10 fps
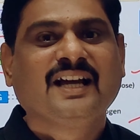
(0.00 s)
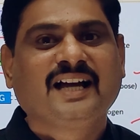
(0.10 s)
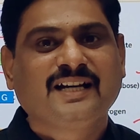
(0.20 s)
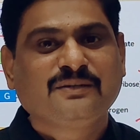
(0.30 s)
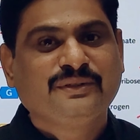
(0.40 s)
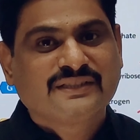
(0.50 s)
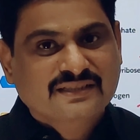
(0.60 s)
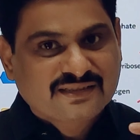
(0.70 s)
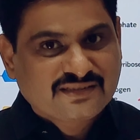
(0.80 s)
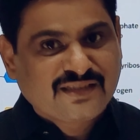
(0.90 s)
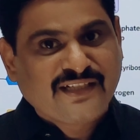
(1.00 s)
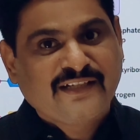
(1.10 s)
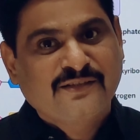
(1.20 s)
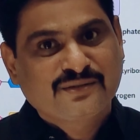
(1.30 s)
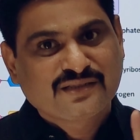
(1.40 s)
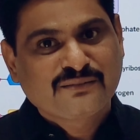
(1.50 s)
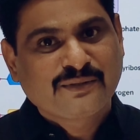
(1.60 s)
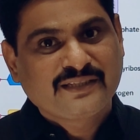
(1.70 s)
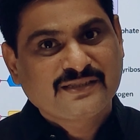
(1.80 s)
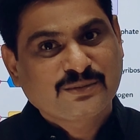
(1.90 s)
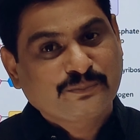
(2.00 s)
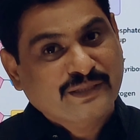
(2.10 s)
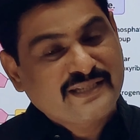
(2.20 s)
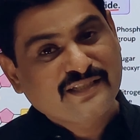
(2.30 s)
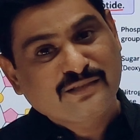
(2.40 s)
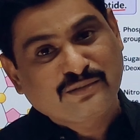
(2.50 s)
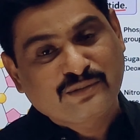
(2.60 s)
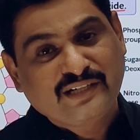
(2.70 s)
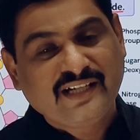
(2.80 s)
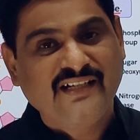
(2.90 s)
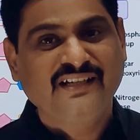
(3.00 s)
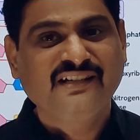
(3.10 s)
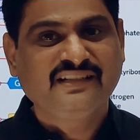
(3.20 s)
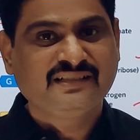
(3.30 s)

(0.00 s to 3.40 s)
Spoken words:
And which is a nitrogen base present only in